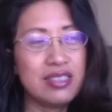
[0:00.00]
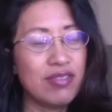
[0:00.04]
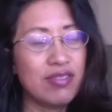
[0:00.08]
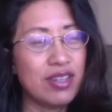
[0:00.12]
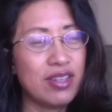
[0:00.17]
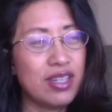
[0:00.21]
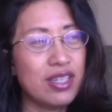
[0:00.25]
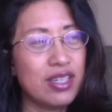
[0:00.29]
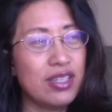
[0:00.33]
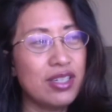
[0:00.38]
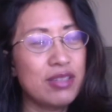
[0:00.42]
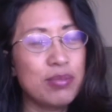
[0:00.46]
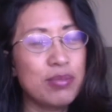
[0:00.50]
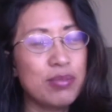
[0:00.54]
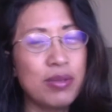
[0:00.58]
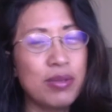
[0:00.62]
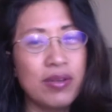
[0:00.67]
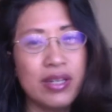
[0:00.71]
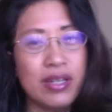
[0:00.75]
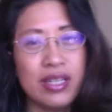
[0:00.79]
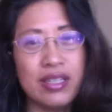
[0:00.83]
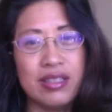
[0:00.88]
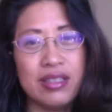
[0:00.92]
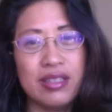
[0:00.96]
a very good
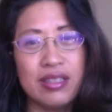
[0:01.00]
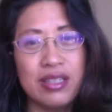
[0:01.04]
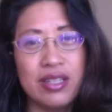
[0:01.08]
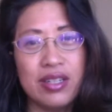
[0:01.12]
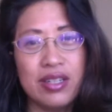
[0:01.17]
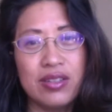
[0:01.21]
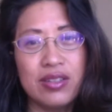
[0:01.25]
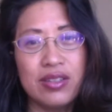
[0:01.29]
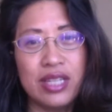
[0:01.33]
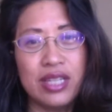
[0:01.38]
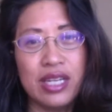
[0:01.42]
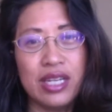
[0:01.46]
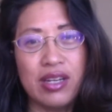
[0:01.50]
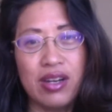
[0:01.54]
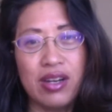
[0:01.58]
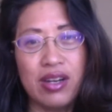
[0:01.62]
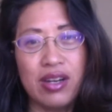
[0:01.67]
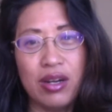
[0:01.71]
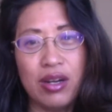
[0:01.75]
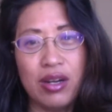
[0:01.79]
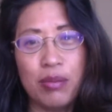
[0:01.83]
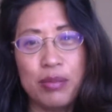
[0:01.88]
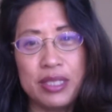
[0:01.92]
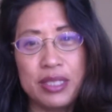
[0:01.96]
point. You know, they are
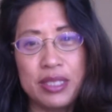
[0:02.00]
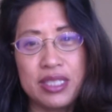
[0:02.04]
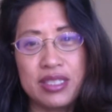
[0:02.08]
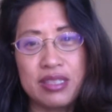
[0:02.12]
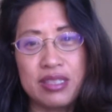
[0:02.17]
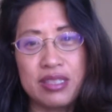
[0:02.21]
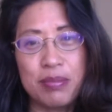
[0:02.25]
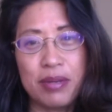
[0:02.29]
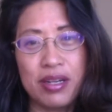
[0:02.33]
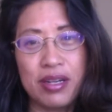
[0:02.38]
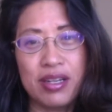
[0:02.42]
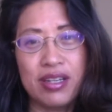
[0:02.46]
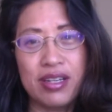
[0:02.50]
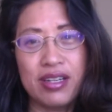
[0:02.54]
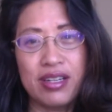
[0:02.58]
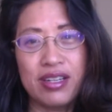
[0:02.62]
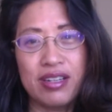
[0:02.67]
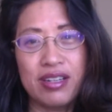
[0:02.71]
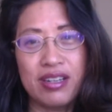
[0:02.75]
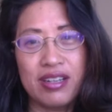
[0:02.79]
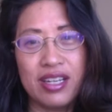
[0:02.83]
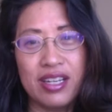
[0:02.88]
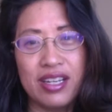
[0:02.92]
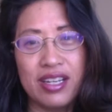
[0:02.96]
our business
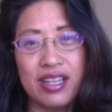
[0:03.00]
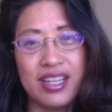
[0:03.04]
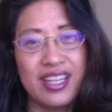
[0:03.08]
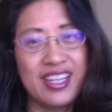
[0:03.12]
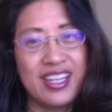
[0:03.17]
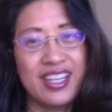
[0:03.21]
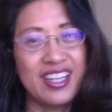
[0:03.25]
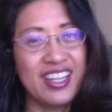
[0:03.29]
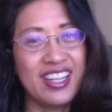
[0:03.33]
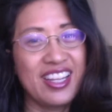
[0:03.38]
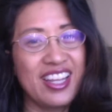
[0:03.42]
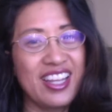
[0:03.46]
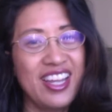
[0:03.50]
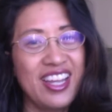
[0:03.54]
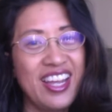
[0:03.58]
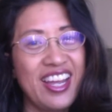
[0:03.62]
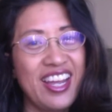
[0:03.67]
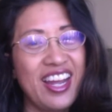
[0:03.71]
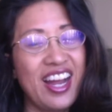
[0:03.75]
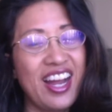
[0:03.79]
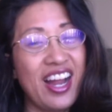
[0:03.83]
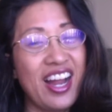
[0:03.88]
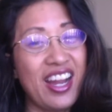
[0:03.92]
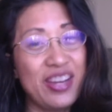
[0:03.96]
partner, and
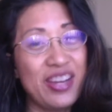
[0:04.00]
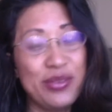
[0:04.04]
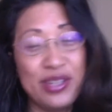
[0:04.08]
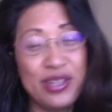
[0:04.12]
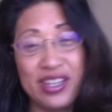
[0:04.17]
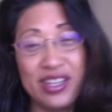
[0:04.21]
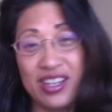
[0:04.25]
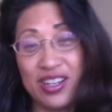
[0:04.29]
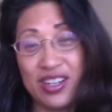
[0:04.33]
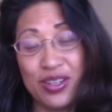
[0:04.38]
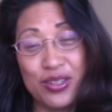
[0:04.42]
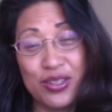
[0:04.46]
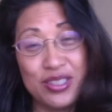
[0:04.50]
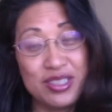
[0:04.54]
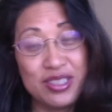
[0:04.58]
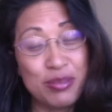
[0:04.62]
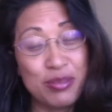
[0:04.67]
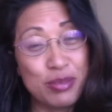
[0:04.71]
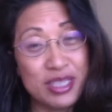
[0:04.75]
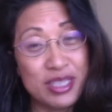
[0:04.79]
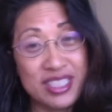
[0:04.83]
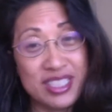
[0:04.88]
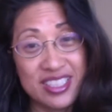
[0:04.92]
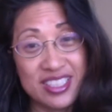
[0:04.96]
I would not go into
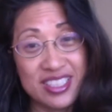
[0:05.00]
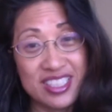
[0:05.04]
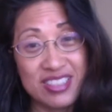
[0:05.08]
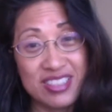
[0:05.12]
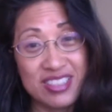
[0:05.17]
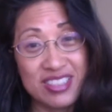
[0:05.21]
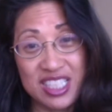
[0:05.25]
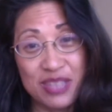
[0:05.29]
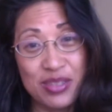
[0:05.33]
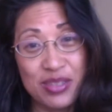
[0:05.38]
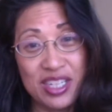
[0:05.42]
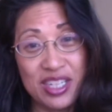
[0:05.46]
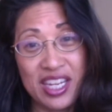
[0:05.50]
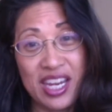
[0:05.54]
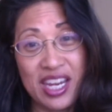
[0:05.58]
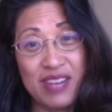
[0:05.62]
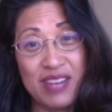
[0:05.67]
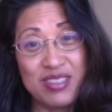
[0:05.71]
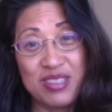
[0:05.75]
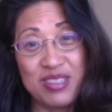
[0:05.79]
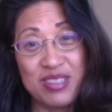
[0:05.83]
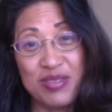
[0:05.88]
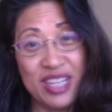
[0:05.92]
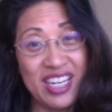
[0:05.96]
business if someone
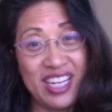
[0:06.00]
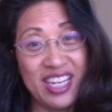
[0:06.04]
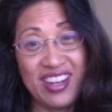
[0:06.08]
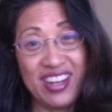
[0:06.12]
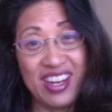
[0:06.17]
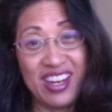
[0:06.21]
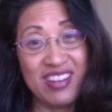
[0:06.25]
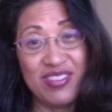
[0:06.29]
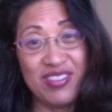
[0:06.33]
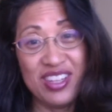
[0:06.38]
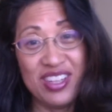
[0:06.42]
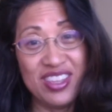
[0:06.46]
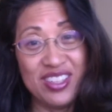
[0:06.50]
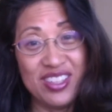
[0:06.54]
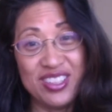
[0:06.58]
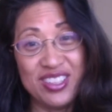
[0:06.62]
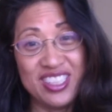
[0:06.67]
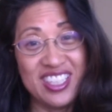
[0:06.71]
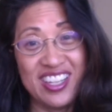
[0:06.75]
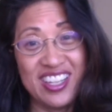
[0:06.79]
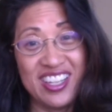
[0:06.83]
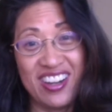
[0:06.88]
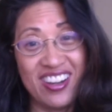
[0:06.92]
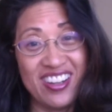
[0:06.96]
came to me and gave me those
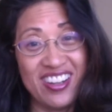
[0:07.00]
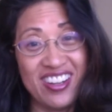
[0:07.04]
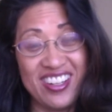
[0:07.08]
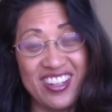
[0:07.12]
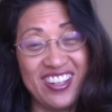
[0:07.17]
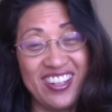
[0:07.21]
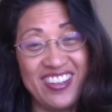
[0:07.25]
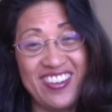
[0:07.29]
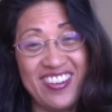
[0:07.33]
scenarios